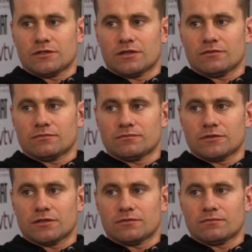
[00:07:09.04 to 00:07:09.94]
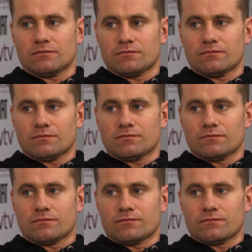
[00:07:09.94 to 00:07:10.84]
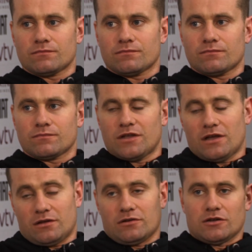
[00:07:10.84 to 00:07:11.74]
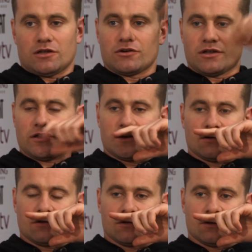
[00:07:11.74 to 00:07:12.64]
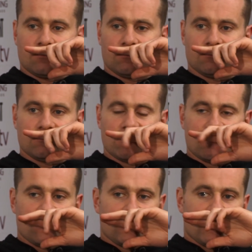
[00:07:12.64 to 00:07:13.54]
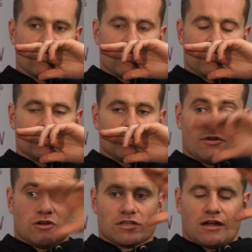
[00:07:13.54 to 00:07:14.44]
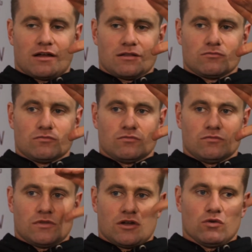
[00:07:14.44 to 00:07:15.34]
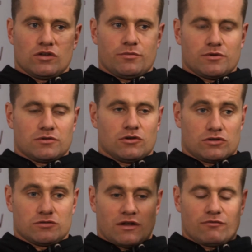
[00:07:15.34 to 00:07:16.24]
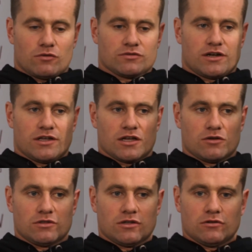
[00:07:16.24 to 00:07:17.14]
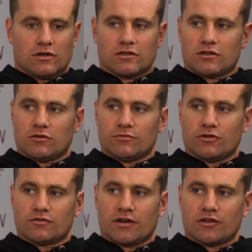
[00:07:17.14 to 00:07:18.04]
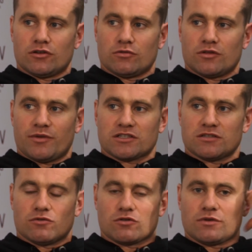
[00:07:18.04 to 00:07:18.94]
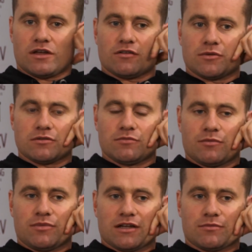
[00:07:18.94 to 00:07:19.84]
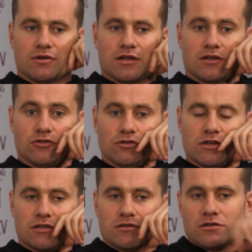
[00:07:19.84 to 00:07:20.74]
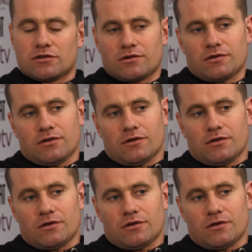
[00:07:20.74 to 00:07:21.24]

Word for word: at. Yeah, yeah. Rather than. Yeah, no, I agree. Yeah. Um, to be honest, I, the goalkeeper coaches well, I've got Terry Gennoe at the at the club now. He's very good. Mm. One of the best I work with. Had him at, at Blackburn and Newcastle, and